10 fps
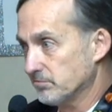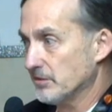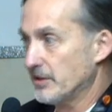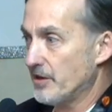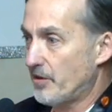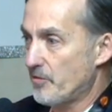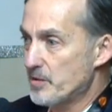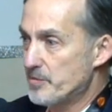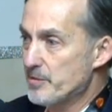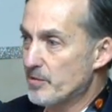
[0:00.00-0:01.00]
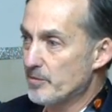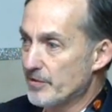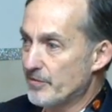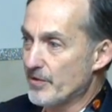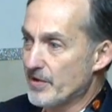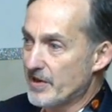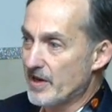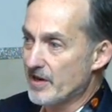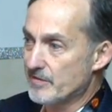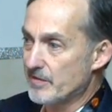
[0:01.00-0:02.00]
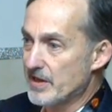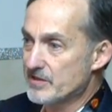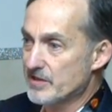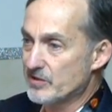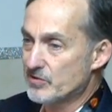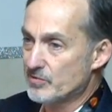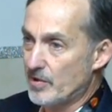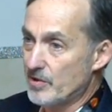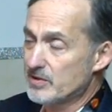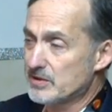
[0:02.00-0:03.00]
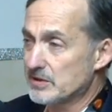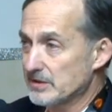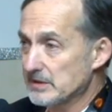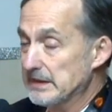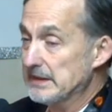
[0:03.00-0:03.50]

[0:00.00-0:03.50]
We had three people before they got a device had strokes, and